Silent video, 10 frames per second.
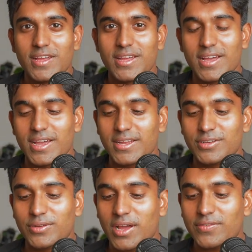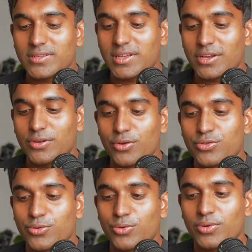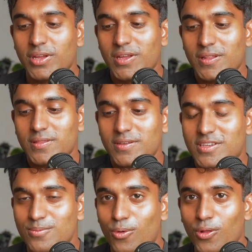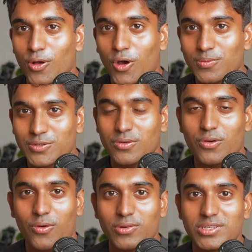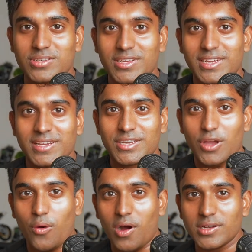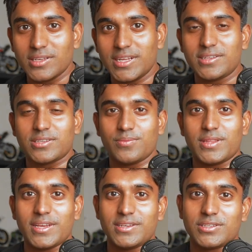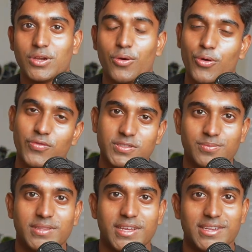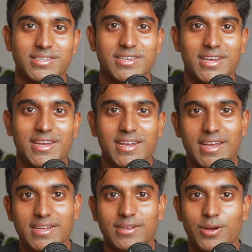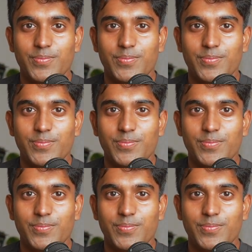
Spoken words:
and you'd have to like go through this smaller obstacle course, go underneath some things, go over some things, and